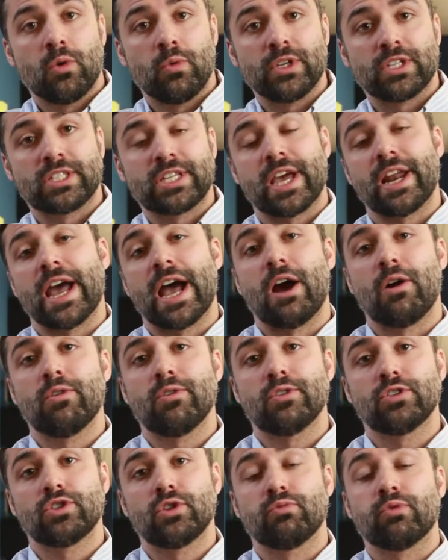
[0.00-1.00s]
we set out
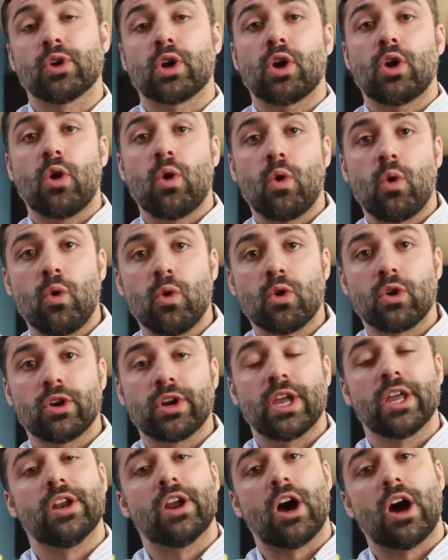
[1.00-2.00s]
to
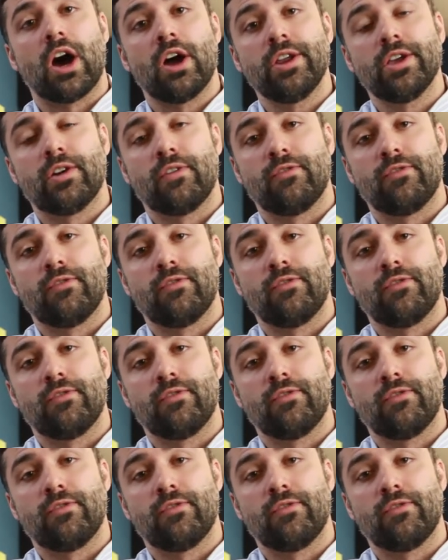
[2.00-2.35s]
record an audio